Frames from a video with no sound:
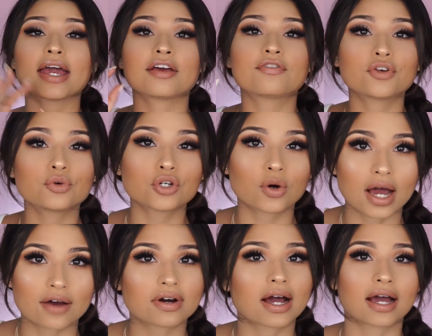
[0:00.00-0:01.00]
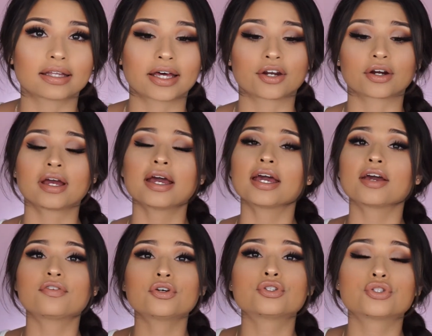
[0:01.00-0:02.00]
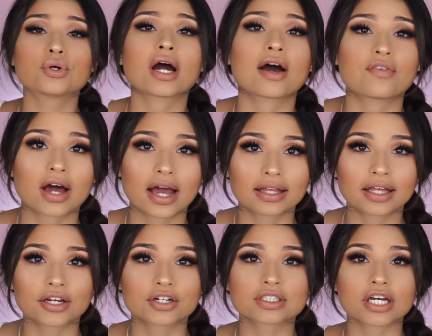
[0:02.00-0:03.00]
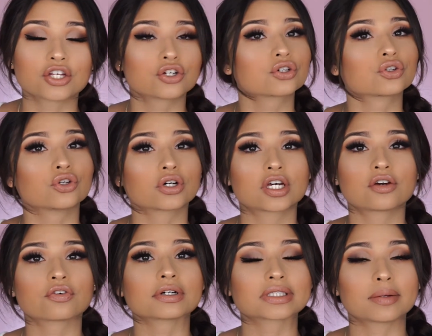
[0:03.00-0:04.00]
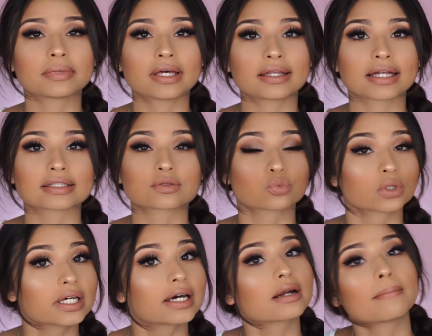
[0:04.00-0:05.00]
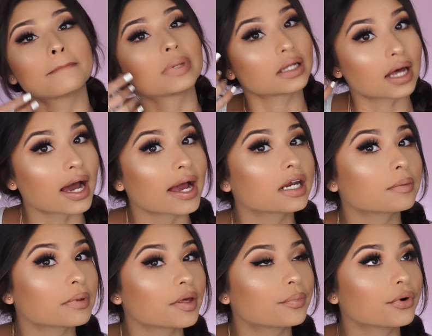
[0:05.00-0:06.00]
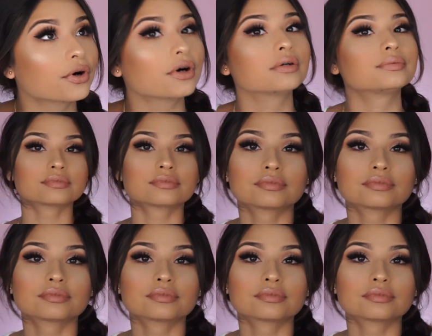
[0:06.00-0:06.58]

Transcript: If you don't have a highlighter, if you do have highlighters and you're looking for something that's really gonna blind people,